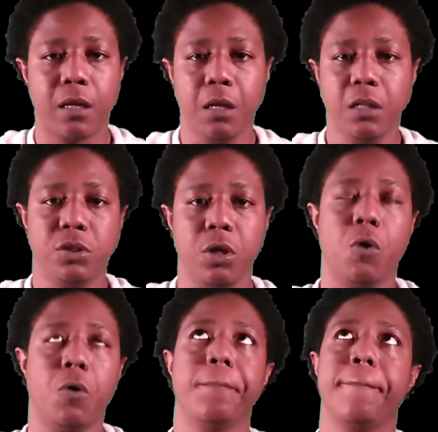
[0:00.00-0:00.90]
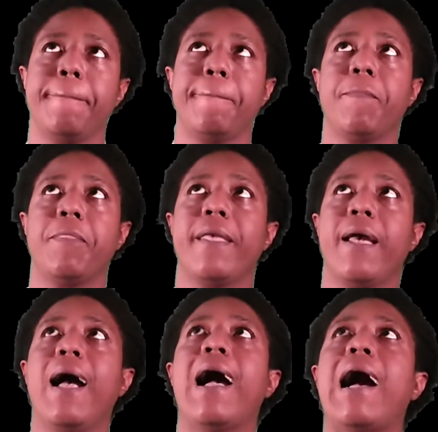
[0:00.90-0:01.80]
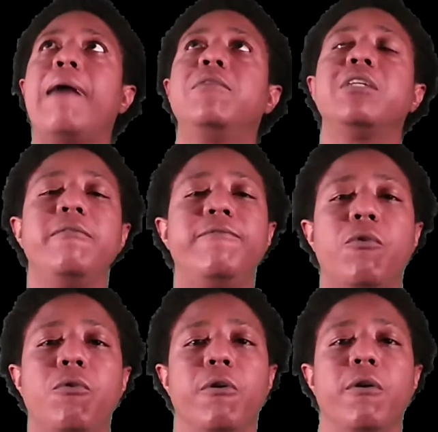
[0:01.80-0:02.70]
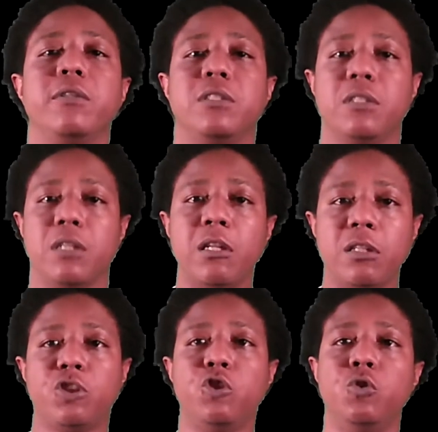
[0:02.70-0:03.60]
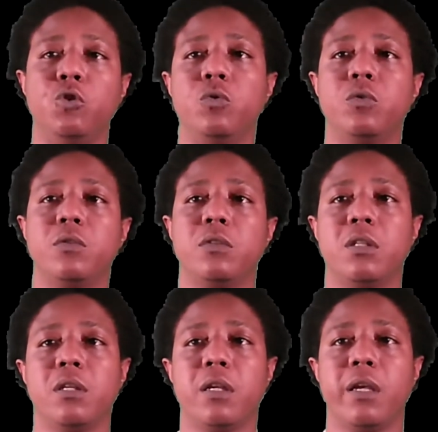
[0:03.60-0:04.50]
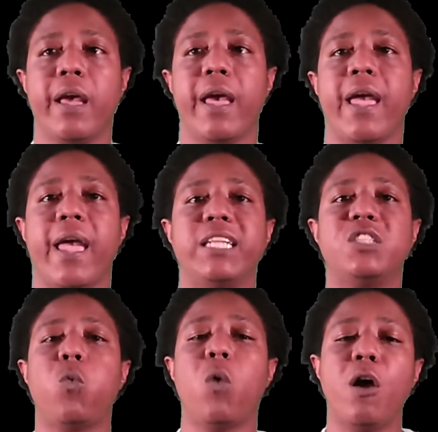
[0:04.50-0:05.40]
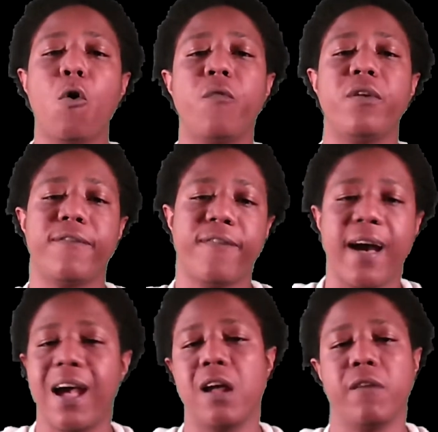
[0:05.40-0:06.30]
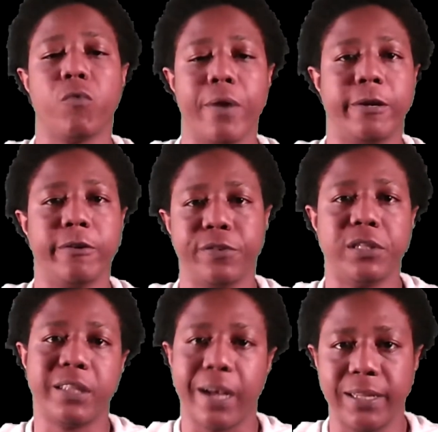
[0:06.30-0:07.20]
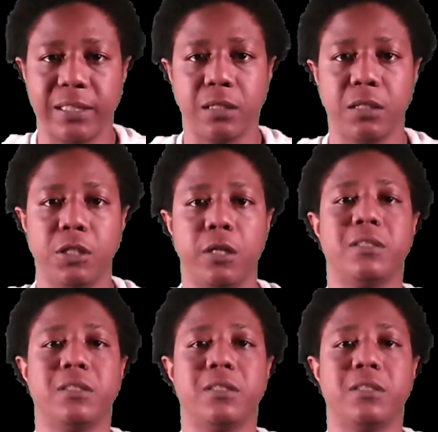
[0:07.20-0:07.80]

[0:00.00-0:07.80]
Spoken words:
So I'm looking forward to a 12-5 record for the Titans this year.